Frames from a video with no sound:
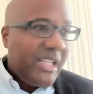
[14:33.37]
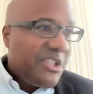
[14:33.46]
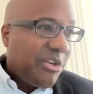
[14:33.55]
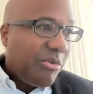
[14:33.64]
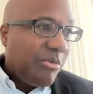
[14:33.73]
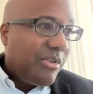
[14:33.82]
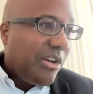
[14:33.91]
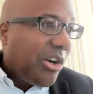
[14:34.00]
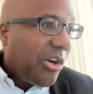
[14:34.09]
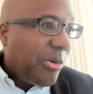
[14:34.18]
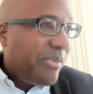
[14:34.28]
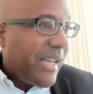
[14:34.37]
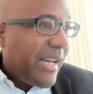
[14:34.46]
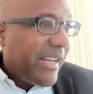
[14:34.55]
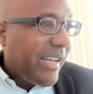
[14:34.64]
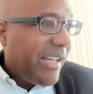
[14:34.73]
So hope
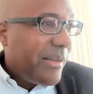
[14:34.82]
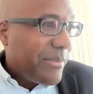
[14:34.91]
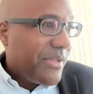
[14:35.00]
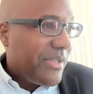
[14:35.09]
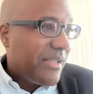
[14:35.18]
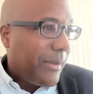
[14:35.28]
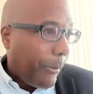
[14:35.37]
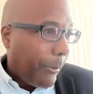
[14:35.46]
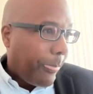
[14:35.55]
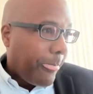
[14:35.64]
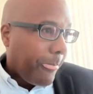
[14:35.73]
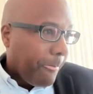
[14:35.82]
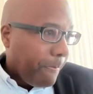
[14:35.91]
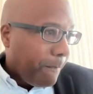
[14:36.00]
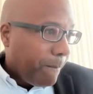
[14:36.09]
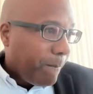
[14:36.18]
that helps.
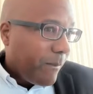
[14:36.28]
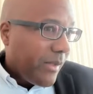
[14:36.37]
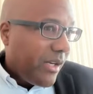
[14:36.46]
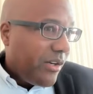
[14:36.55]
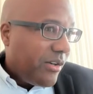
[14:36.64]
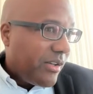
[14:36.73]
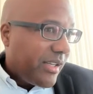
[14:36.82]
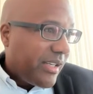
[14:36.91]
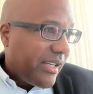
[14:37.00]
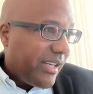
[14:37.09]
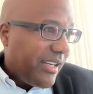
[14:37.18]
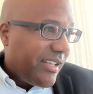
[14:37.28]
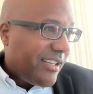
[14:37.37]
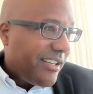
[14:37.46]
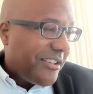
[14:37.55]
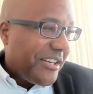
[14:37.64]

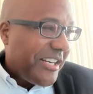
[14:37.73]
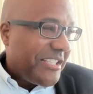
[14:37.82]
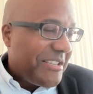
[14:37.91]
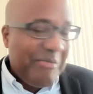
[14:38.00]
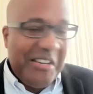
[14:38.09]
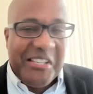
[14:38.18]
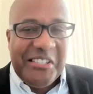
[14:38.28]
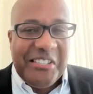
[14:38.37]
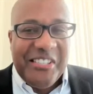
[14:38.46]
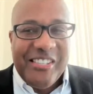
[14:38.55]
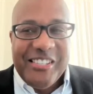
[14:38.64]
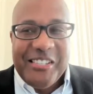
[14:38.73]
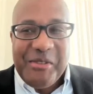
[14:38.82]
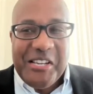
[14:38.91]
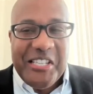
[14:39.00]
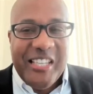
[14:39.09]
Okay, all right,
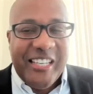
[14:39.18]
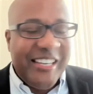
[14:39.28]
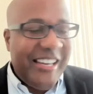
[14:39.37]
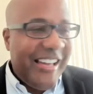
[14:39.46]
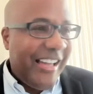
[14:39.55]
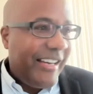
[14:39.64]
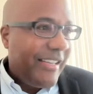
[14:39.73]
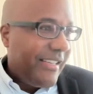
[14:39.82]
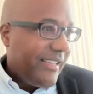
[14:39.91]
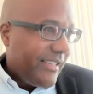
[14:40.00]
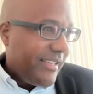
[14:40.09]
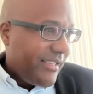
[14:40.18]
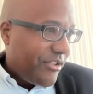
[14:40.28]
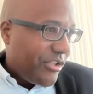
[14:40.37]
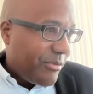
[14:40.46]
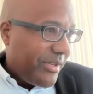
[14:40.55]
somebody's thinking ahead.
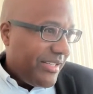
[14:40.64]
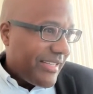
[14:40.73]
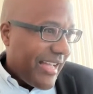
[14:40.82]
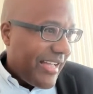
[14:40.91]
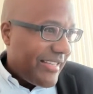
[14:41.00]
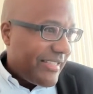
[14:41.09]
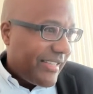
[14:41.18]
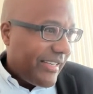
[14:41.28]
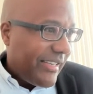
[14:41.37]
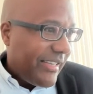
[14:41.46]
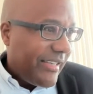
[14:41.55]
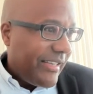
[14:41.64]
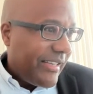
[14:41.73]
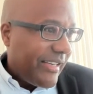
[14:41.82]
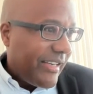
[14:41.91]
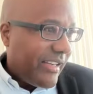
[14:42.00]
So somebody's
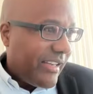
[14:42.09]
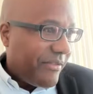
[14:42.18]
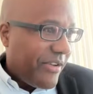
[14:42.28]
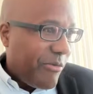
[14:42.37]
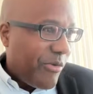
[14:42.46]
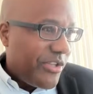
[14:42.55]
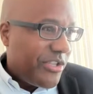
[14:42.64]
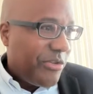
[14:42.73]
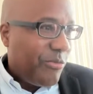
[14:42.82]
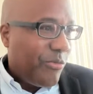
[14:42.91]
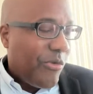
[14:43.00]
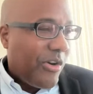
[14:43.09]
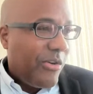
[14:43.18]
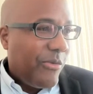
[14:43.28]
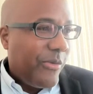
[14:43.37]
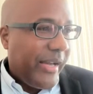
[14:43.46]
asking, if I want to
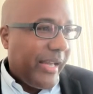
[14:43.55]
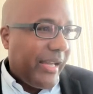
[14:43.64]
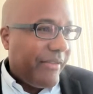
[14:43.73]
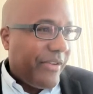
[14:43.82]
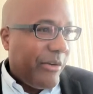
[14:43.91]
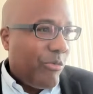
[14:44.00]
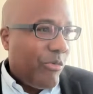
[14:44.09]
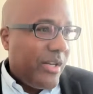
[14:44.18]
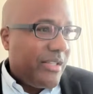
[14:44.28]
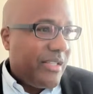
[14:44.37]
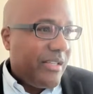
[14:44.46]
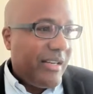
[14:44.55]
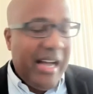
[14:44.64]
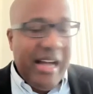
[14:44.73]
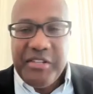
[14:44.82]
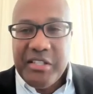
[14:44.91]
walk away, if I want to,
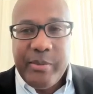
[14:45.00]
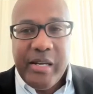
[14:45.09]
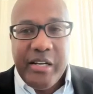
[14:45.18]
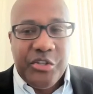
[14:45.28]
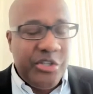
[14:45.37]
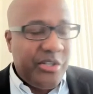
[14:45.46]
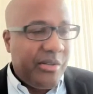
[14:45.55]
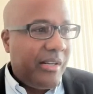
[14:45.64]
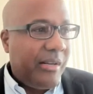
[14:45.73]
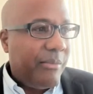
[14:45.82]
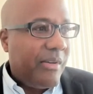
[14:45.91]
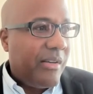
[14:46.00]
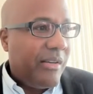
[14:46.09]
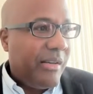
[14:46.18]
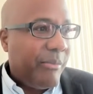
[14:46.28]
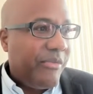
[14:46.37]
after spending a certain
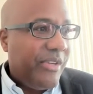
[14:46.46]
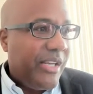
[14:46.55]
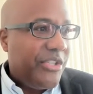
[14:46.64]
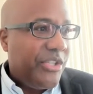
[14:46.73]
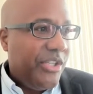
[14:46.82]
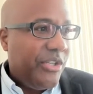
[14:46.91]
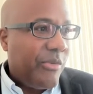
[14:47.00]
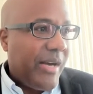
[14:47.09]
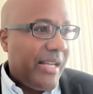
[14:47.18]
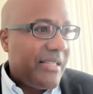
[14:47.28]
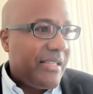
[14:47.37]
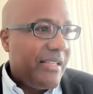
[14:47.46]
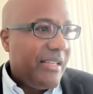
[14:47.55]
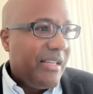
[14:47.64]
number of years in the US,